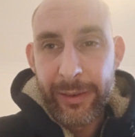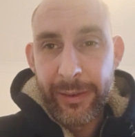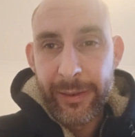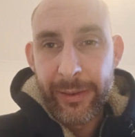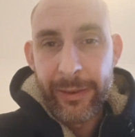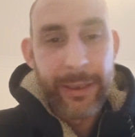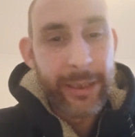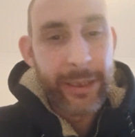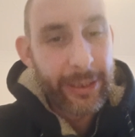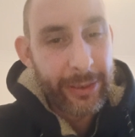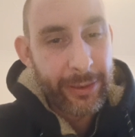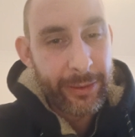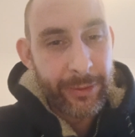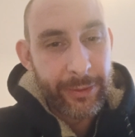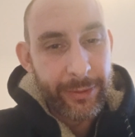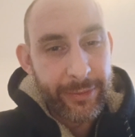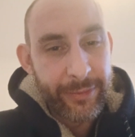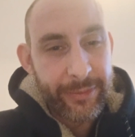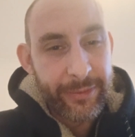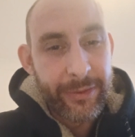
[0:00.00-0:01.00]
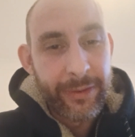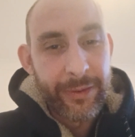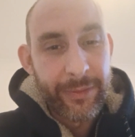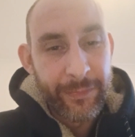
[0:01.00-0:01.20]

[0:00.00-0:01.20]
the headlights.